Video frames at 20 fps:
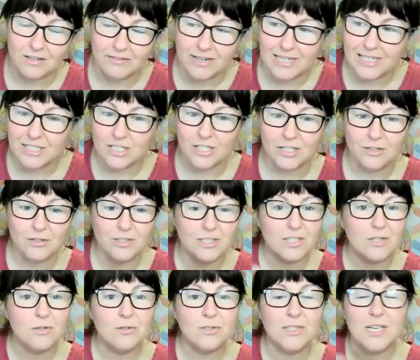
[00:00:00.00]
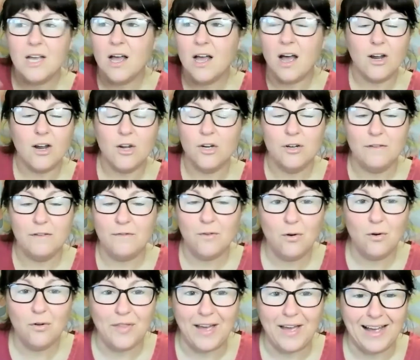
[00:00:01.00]
I really do, because of course I couldn't
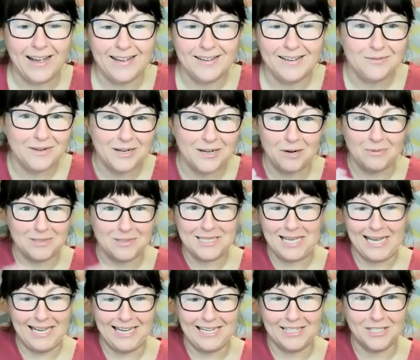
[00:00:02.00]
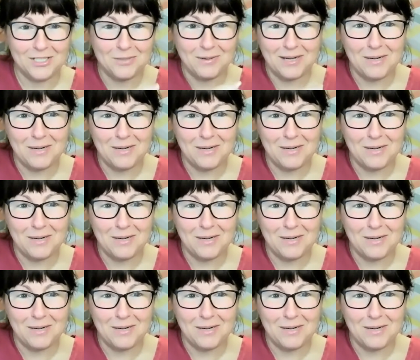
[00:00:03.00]
afford that when I was that age.